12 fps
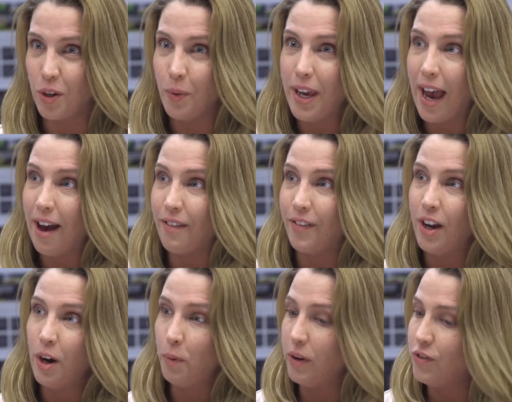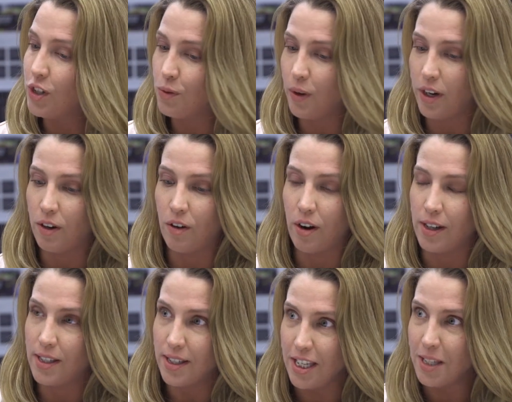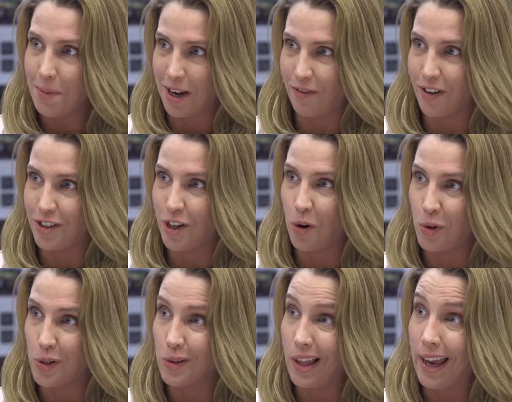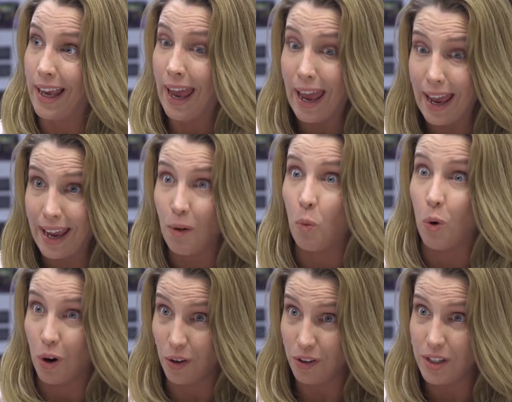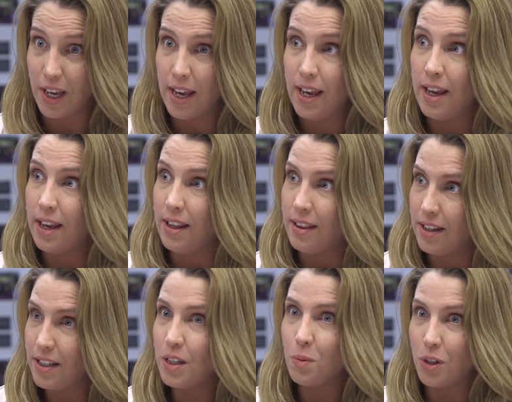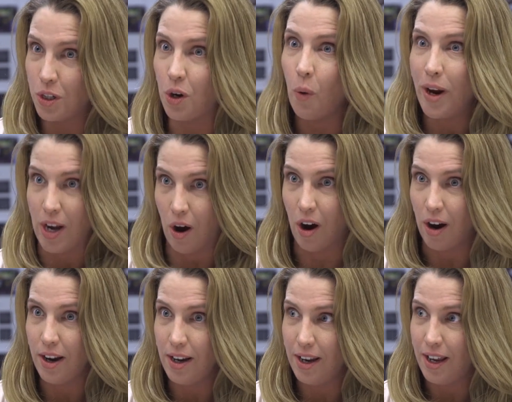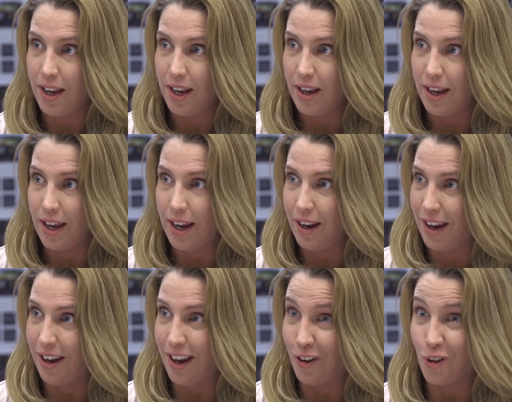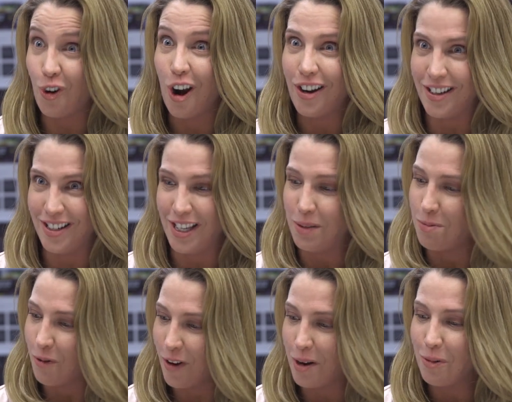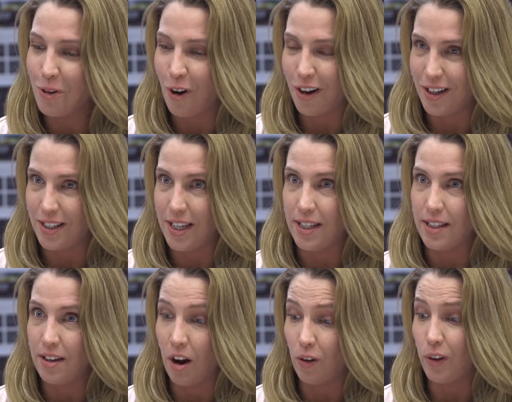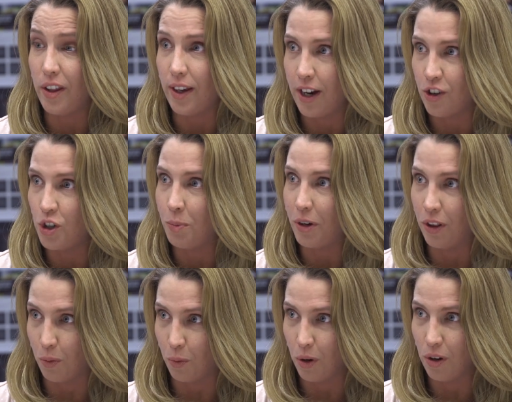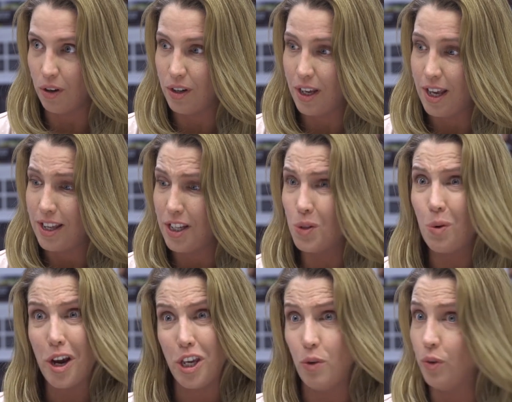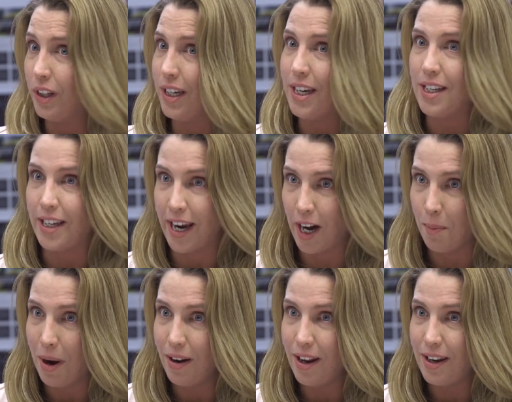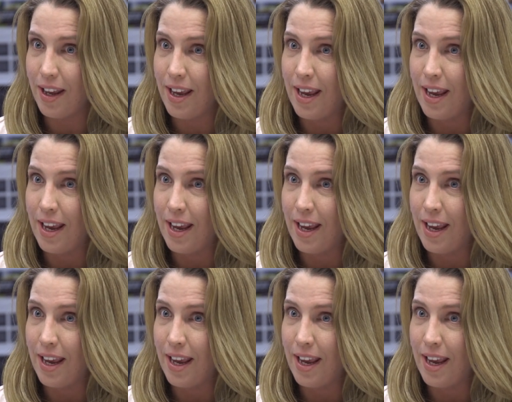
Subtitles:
So we've just written a chronic disease manifesto, which is like, hey, world, this is what's going on in chronic disease, preventable chronic disease, not only in the country, but in the world. This is why you really need to care about it.